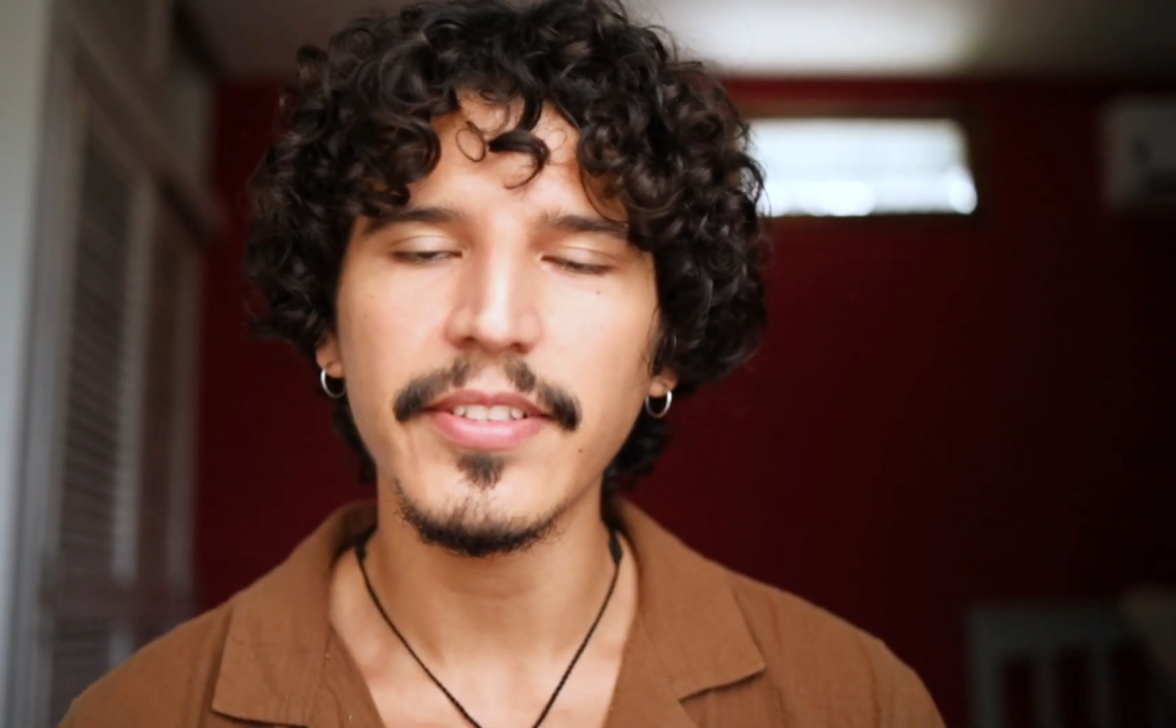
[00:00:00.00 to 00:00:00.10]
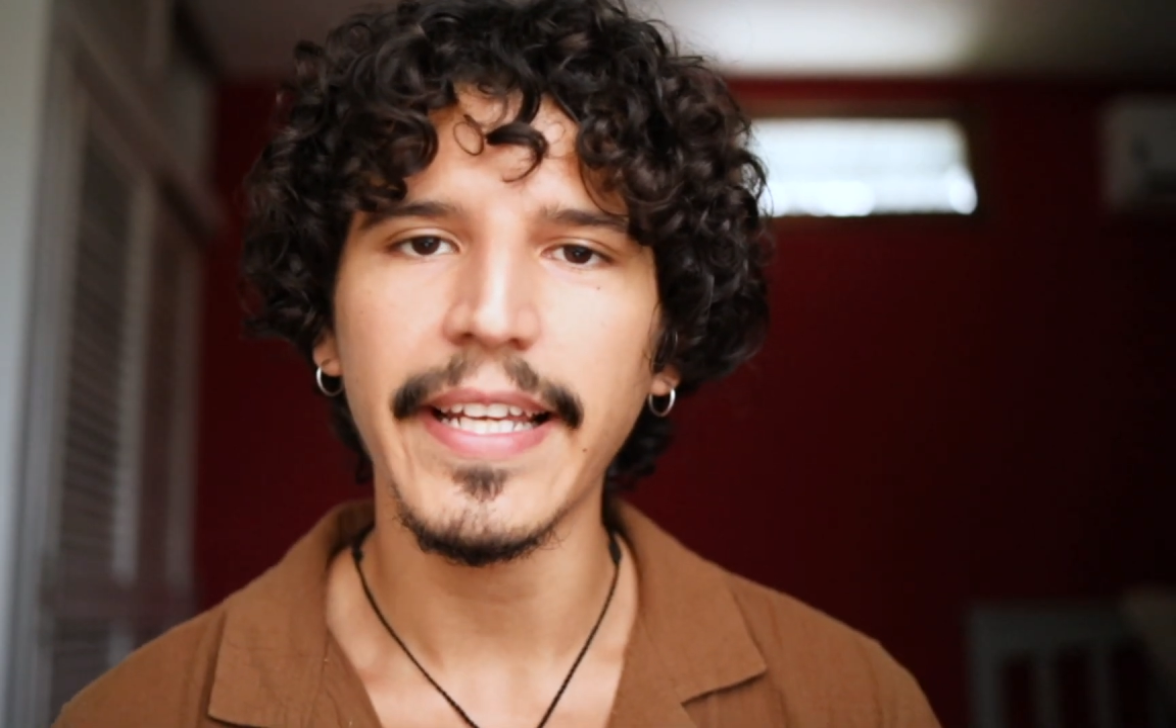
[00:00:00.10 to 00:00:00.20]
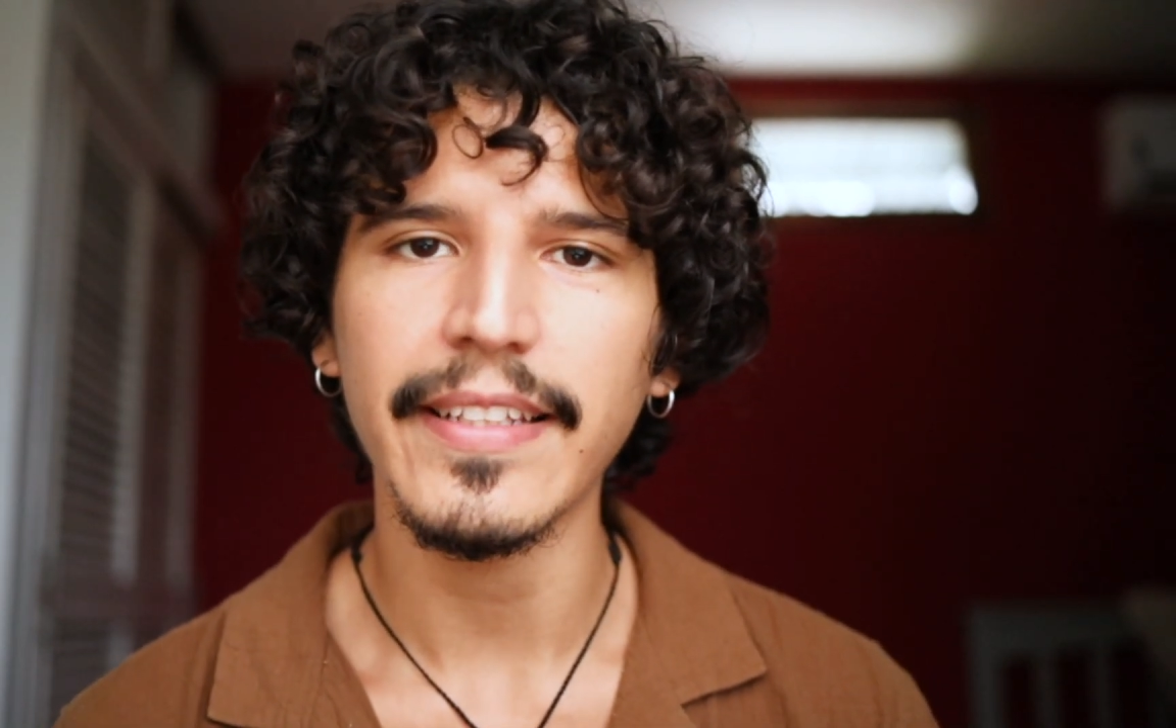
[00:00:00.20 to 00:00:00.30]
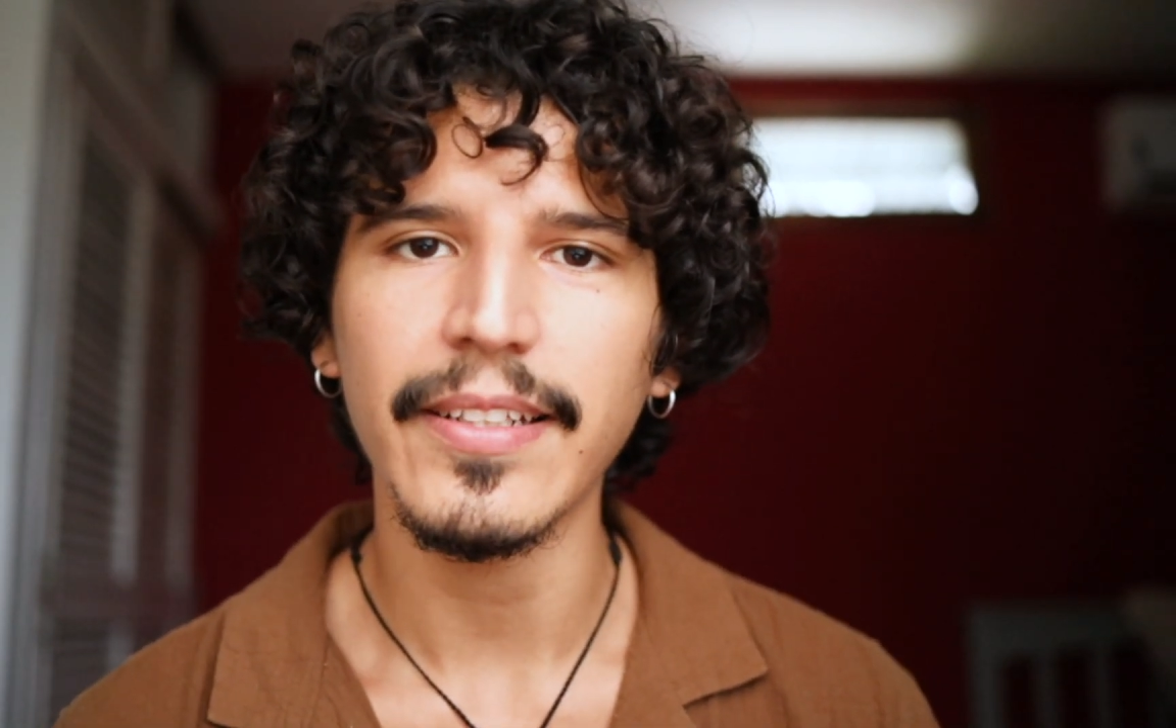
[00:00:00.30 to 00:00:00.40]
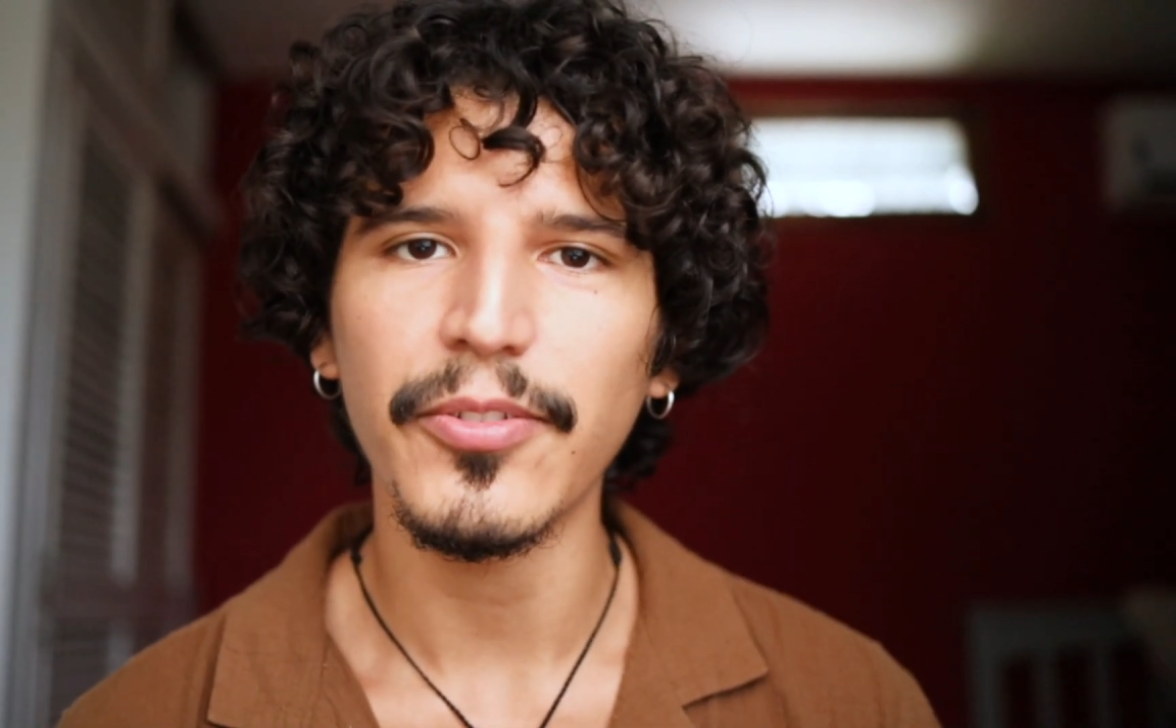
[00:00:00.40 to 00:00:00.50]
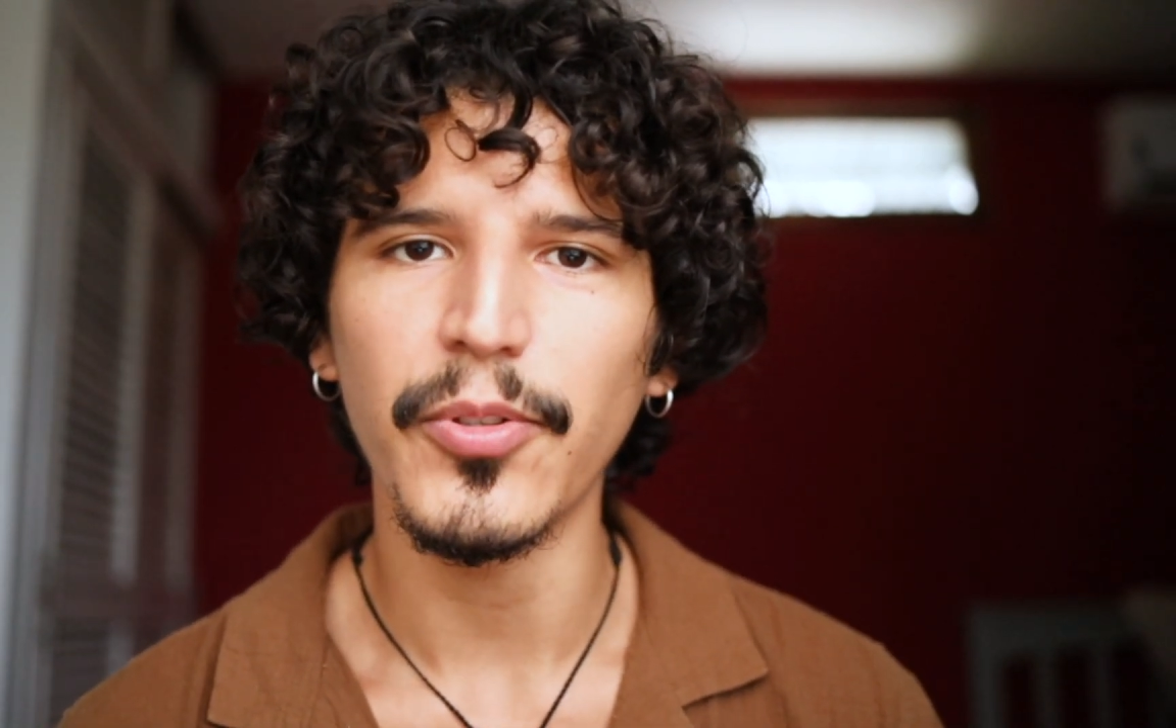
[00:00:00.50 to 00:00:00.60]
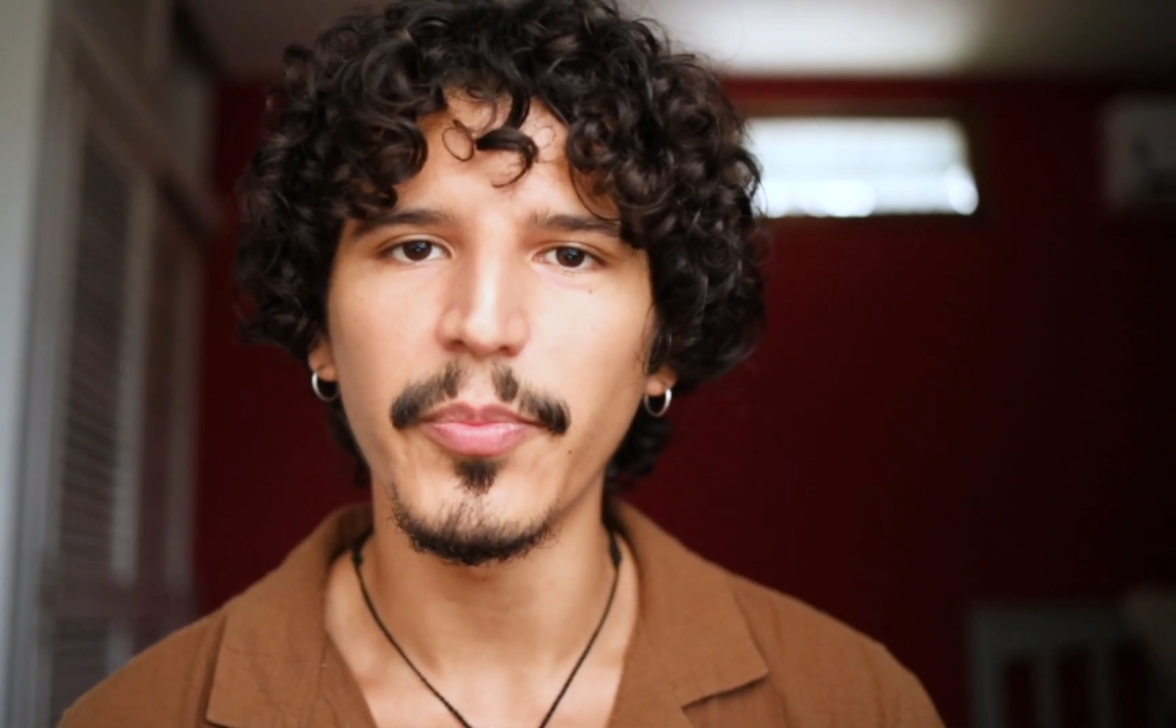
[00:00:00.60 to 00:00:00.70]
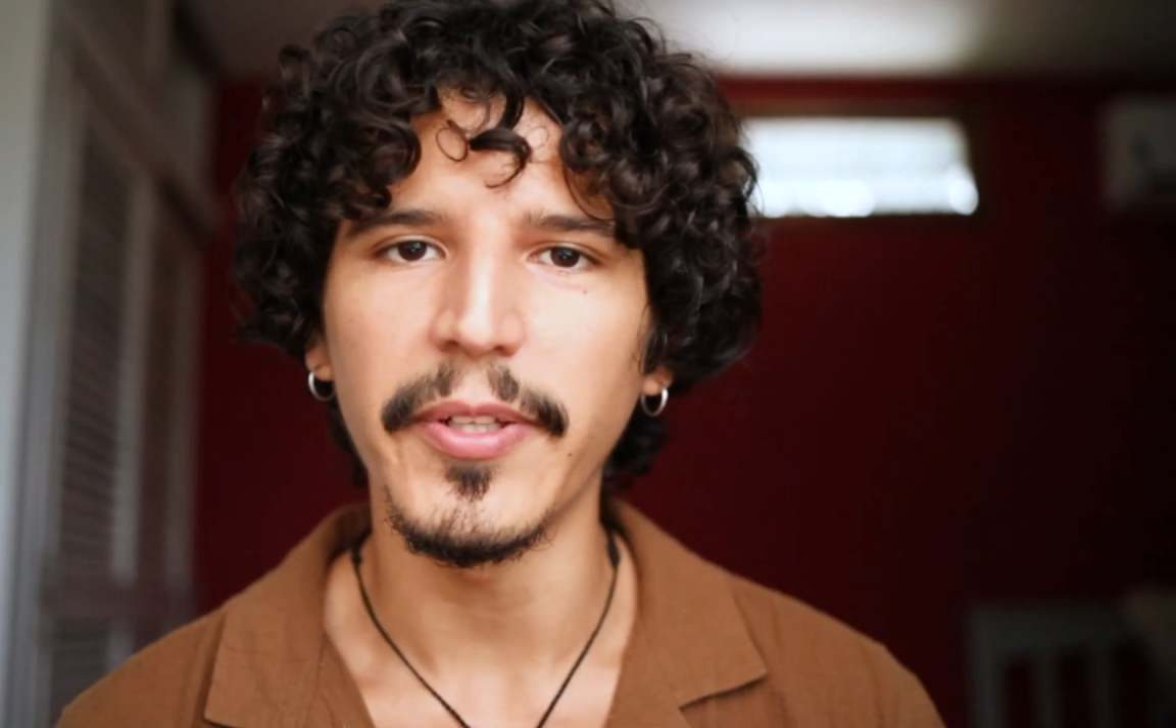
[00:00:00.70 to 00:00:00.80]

technical